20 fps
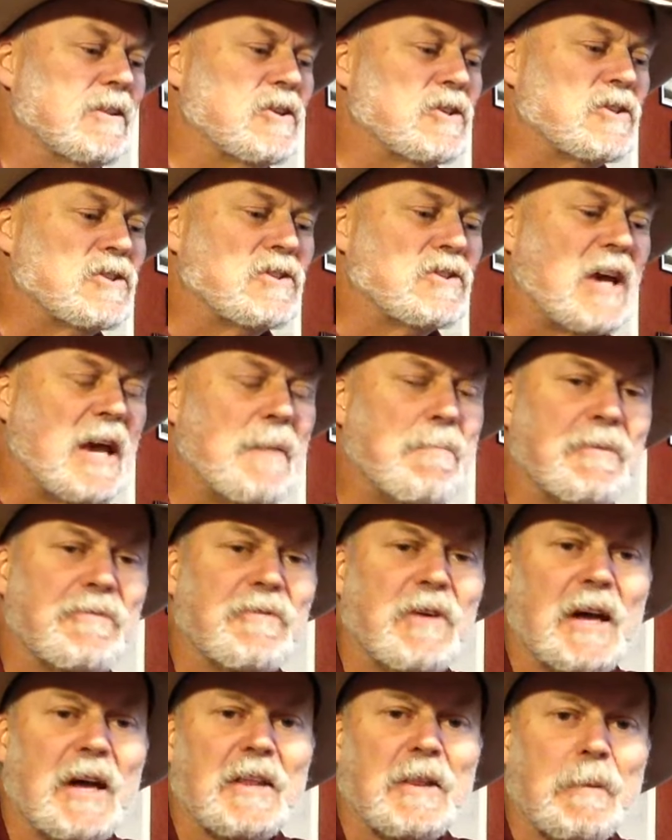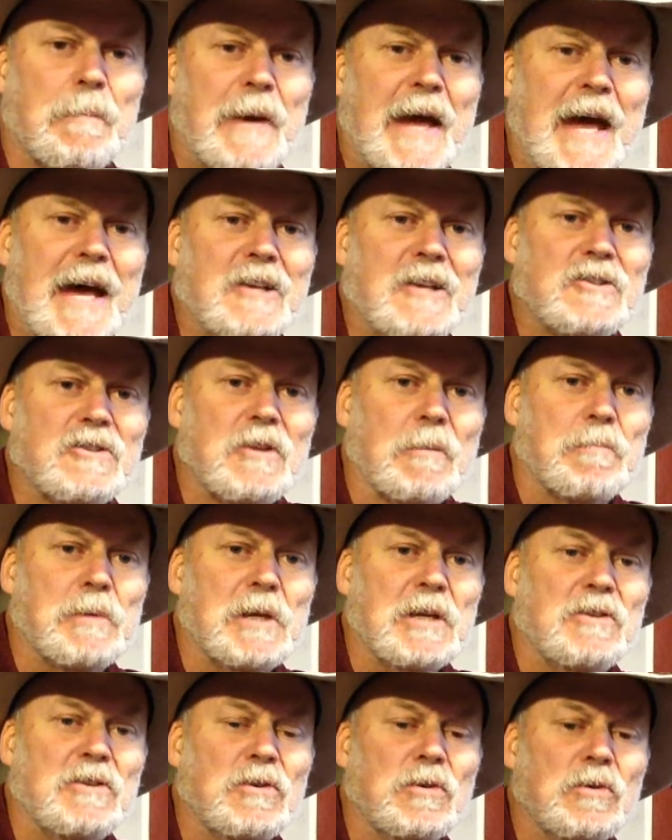this type of gun in the past, the
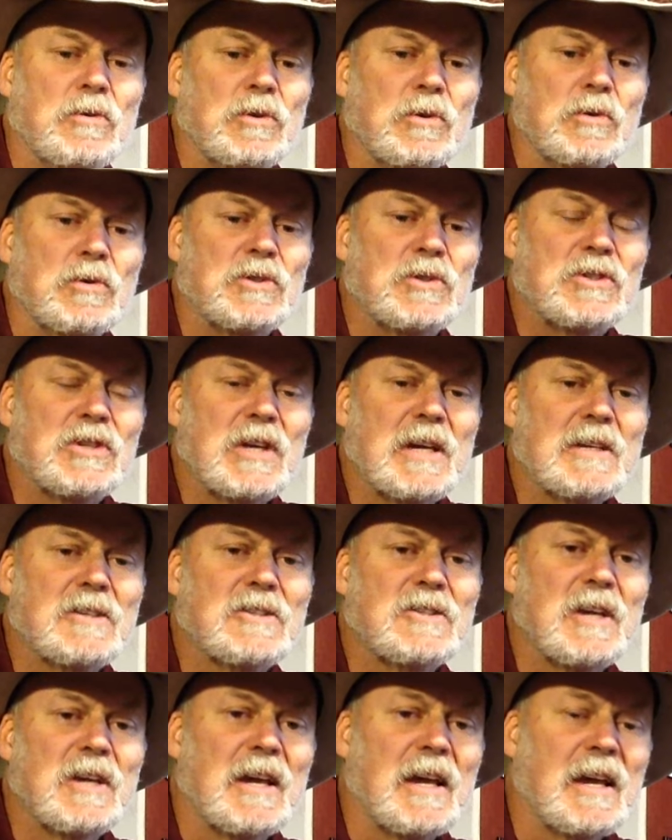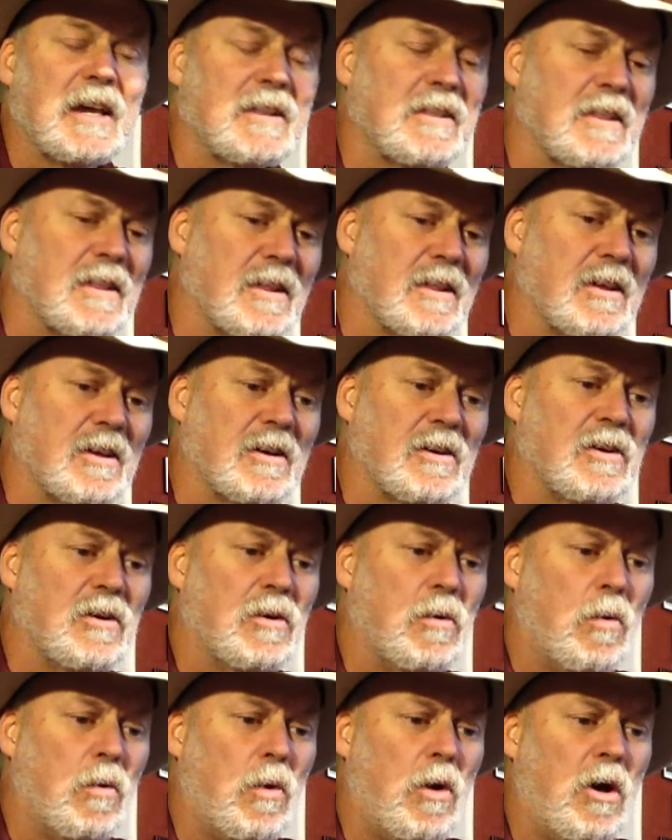P226 and the
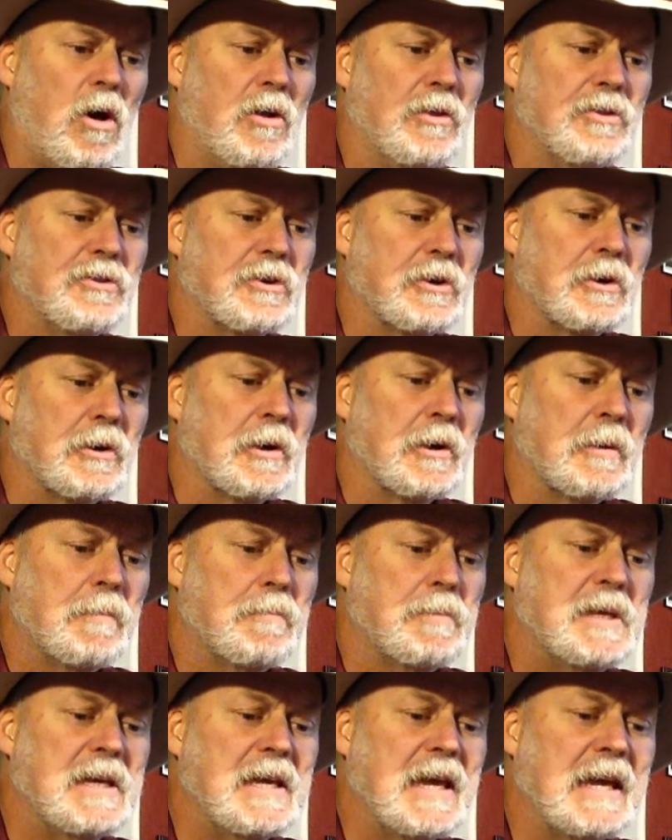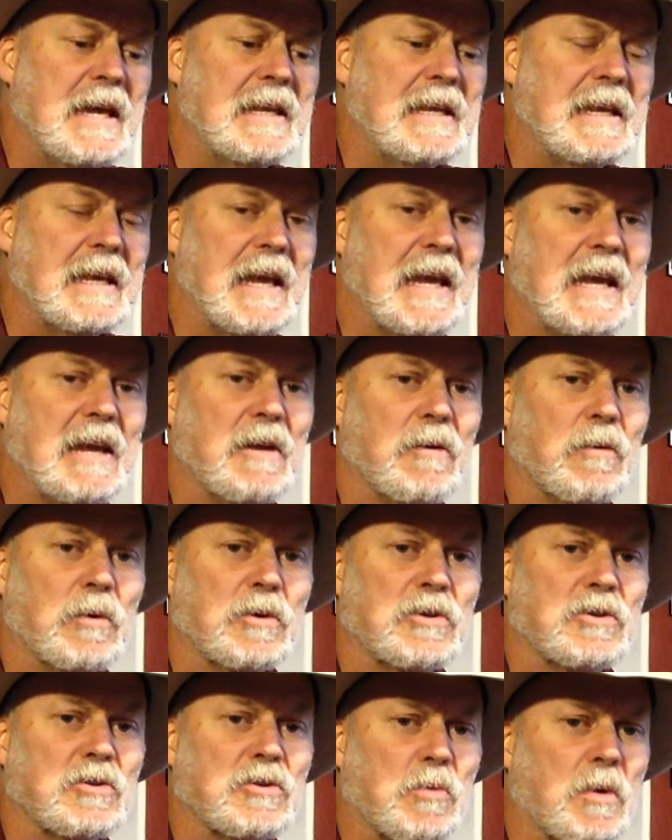Walther P88,
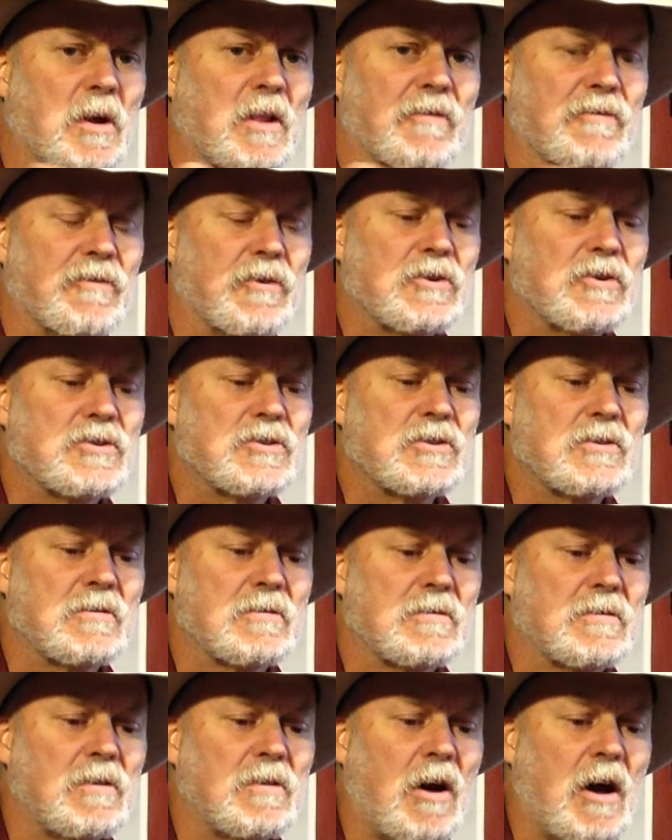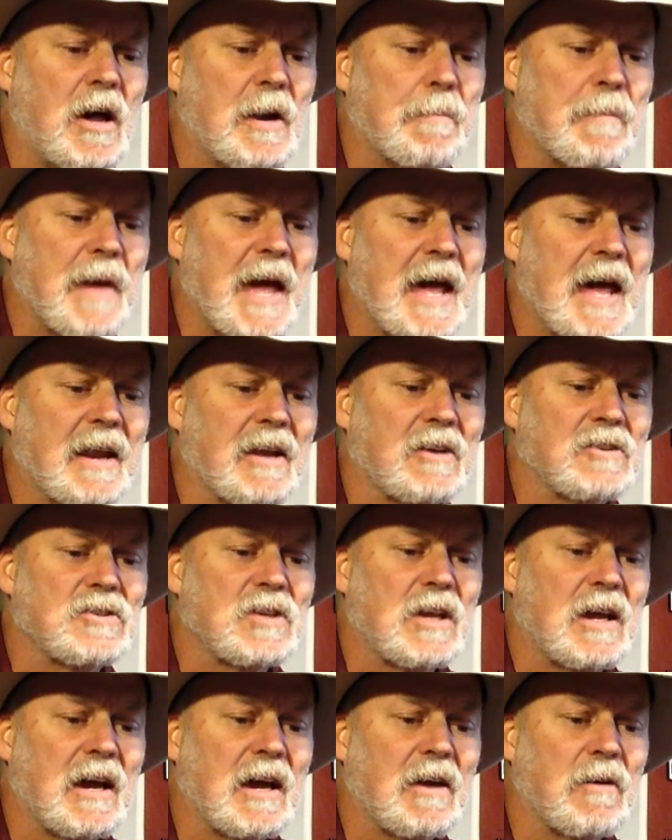which is one of the first
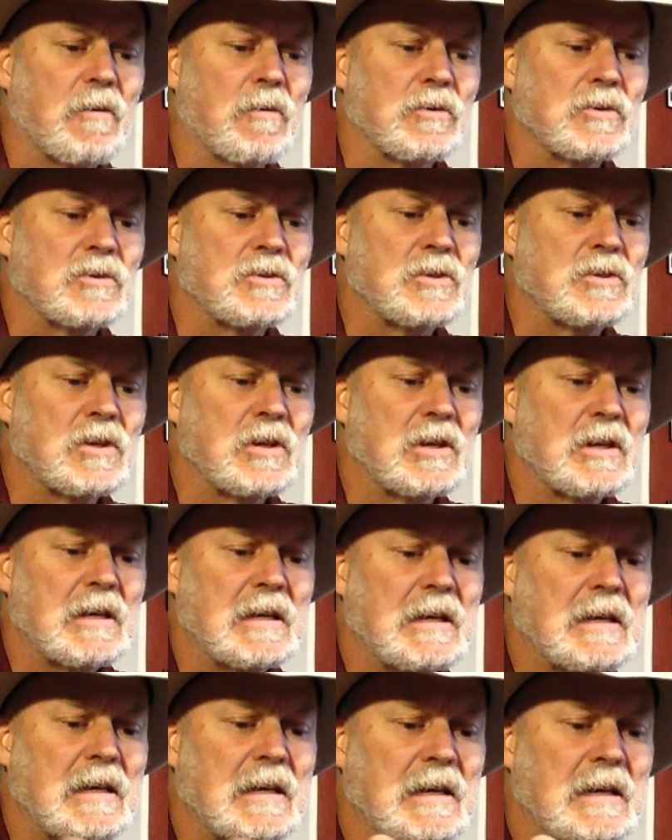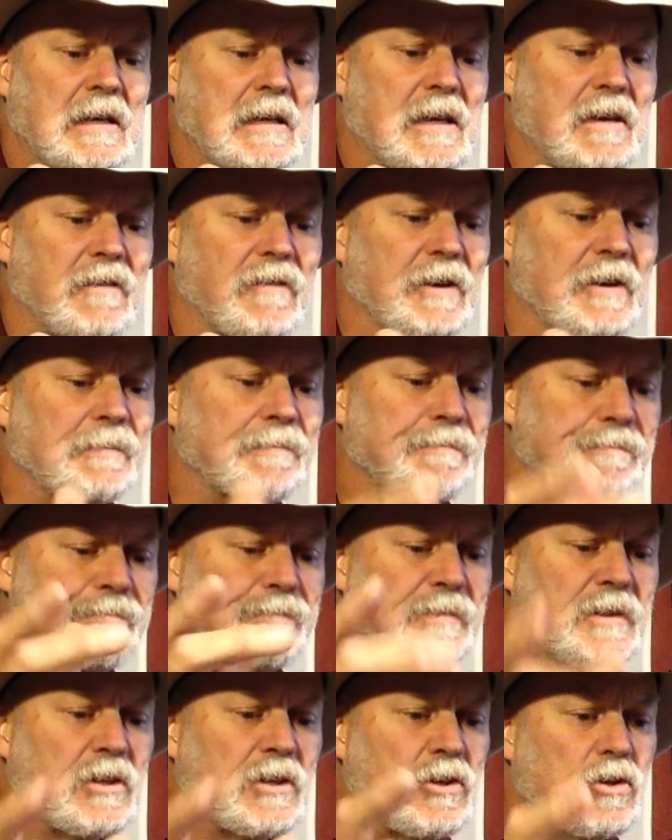automatics I was given
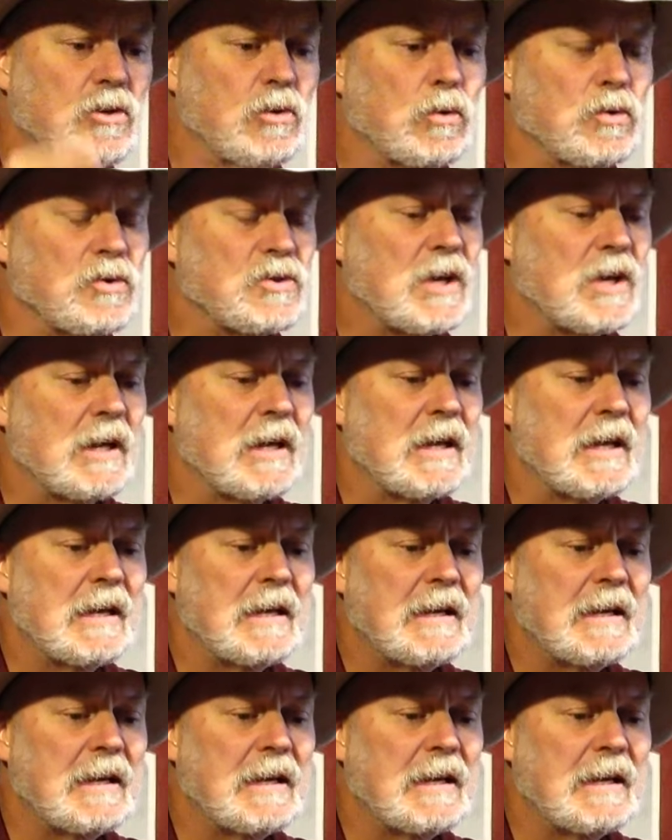to use.